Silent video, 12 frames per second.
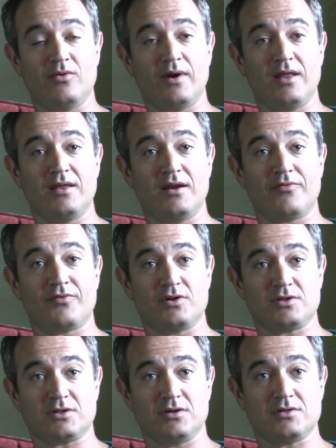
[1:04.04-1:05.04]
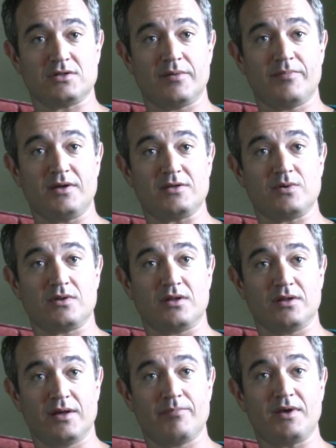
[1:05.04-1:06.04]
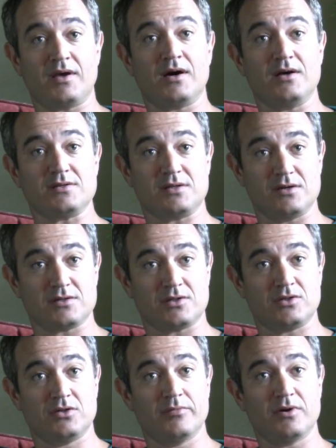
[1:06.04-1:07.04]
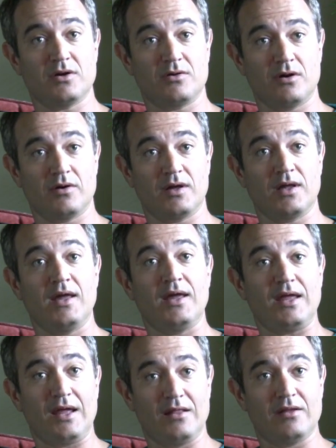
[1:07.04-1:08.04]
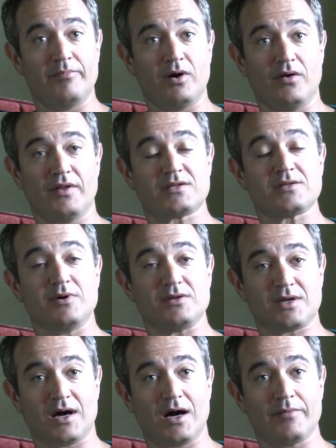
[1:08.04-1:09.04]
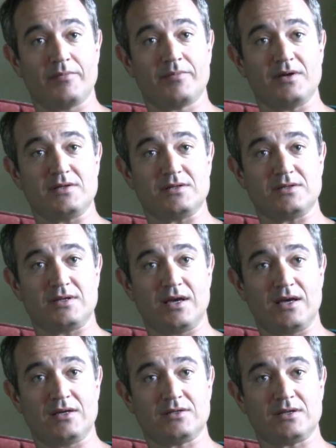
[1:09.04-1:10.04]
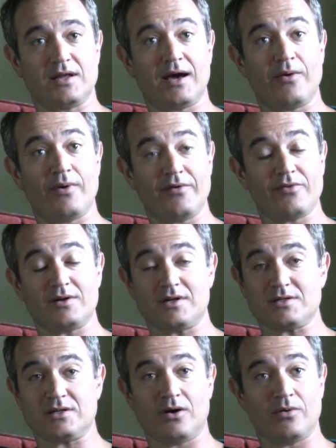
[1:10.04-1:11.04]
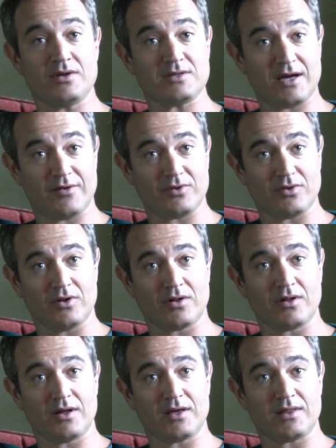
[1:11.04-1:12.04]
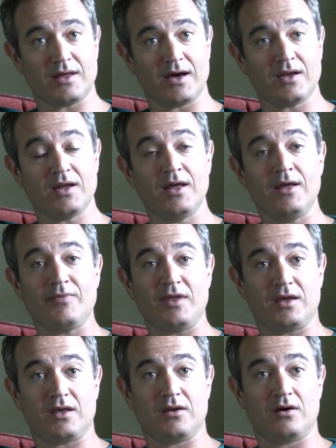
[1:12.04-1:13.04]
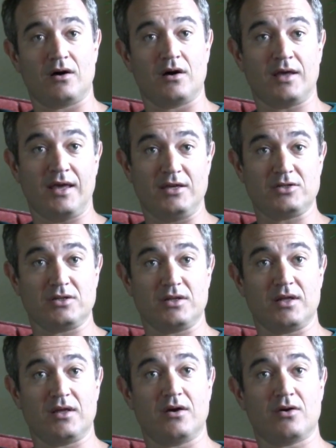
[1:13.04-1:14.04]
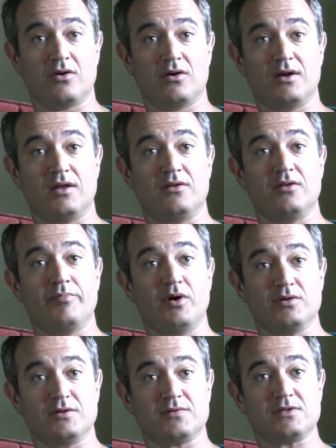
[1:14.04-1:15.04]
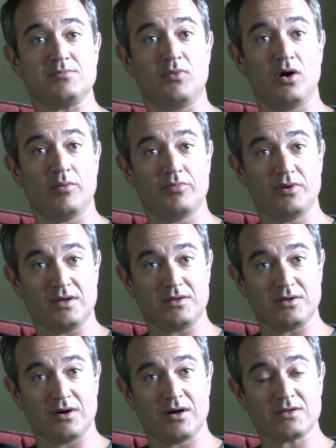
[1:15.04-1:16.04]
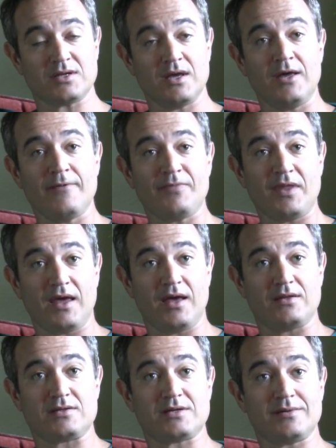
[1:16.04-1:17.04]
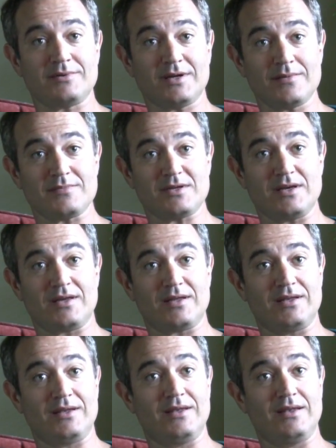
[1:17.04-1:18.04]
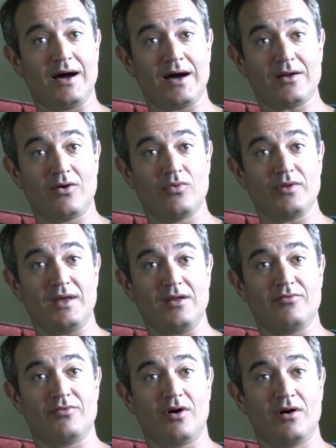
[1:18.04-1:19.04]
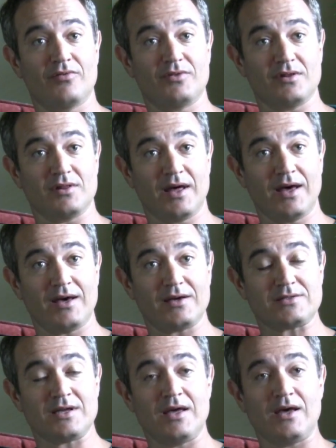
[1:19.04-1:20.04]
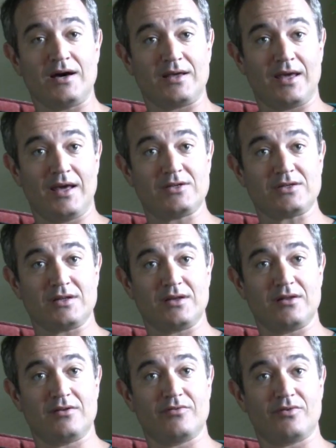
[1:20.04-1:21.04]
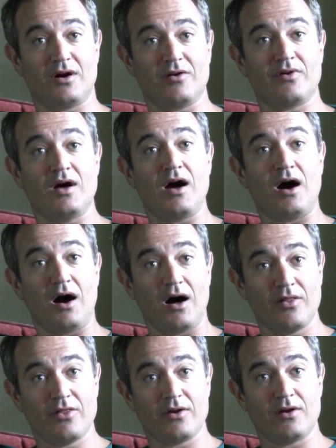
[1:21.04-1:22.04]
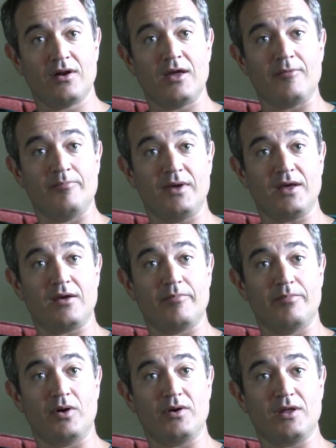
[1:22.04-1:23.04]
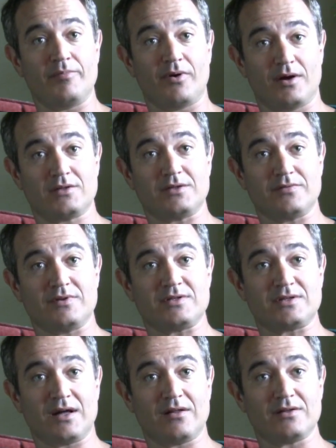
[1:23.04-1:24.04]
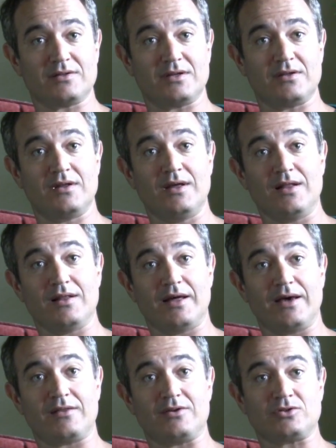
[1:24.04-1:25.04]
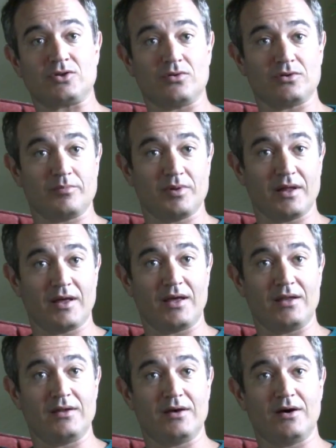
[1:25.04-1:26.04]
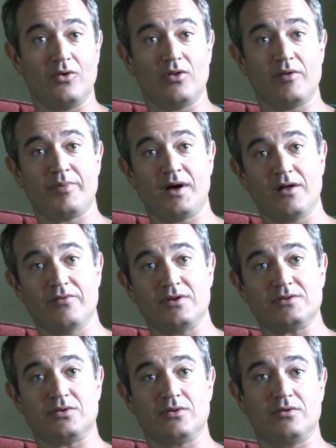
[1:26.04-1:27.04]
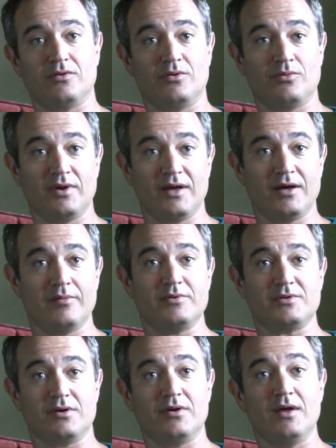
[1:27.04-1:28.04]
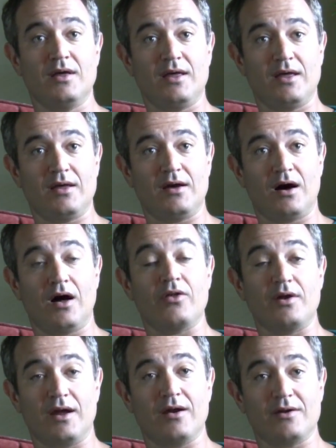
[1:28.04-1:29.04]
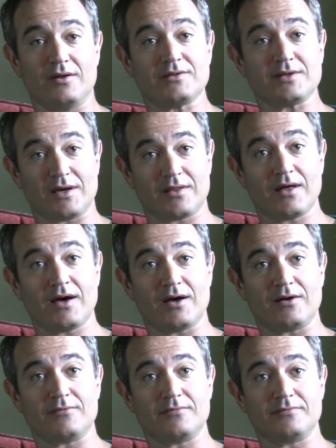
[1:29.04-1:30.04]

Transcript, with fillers: the way that it first shows up is with a limp because there's a tumor growing in the bone. That's the most common presentation. However, it doesn't always have to look like that. It can occasionally occur in the bones of small breed dogs. And sometimes it can not only involve the legs, occasionally it'll involve other big bony parts of the skeleton, like the shoulder blade or the pelvis or the ribs or other areas like that.